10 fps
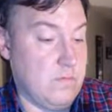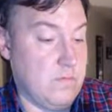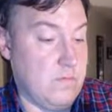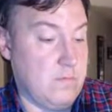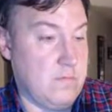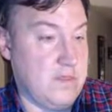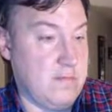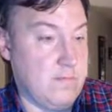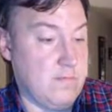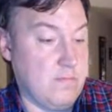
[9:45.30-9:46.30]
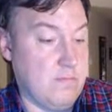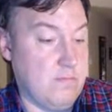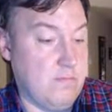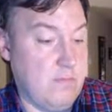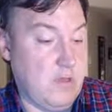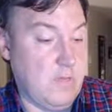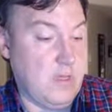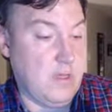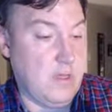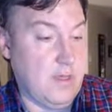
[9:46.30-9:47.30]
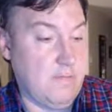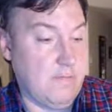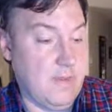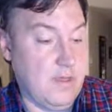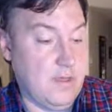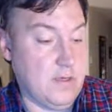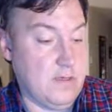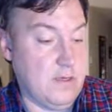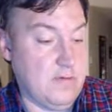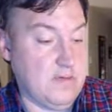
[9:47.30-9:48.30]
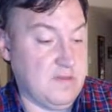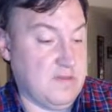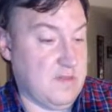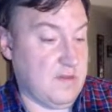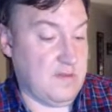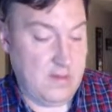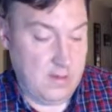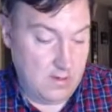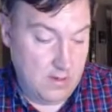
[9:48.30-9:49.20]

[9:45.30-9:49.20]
Oops, maybe I hit close instead of send.